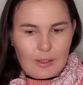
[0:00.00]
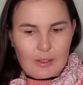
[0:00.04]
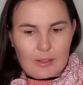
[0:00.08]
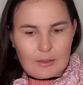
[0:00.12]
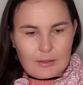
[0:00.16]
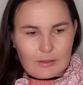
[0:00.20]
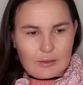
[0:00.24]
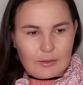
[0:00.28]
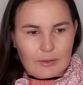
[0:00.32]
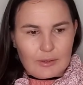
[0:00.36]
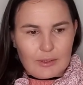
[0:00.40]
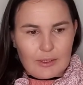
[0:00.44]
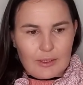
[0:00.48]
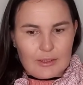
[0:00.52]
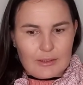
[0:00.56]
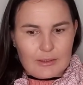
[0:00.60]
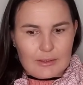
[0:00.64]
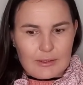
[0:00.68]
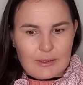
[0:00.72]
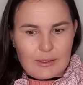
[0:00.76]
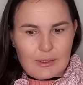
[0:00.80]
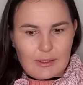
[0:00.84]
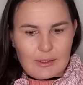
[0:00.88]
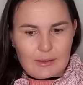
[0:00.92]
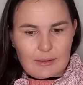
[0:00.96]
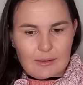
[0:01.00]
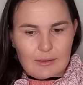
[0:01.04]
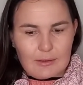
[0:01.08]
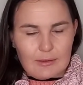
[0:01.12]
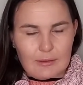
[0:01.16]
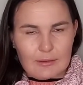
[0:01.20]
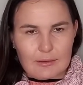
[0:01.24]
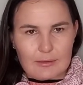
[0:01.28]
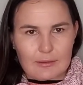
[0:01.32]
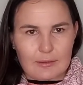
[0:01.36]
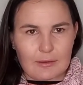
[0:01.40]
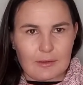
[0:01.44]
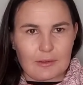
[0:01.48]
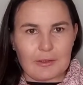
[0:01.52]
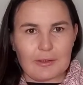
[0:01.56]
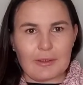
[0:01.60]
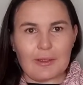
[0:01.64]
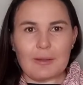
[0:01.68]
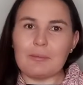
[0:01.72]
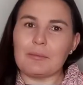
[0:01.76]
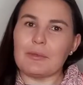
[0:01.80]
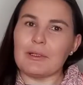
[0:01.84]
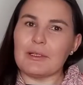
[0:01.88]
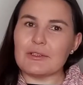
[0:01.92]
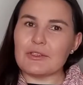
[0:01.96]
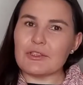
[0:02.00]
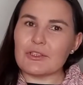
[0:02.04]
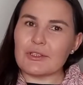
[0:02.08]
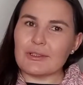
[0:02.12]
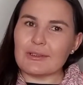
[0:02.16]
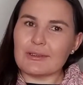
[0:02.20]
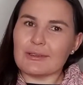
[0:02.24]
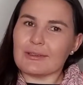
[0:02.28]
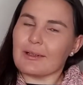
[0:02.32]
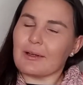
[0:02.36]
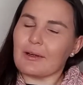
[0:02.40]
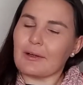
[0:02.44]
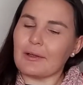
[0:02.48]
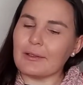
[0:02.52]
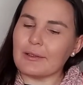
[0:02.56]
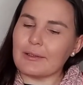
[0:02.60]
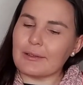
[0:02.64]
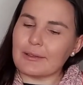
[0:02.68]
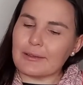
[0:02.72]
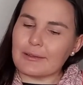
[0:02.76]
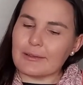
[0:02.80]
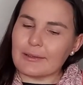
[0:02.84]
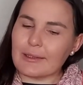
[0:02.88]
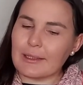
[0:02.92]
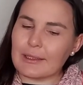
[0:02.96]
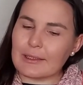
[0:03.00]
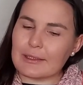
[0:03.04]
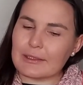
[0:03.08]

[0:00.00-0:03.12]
So yesterday, like I mentioned, I did a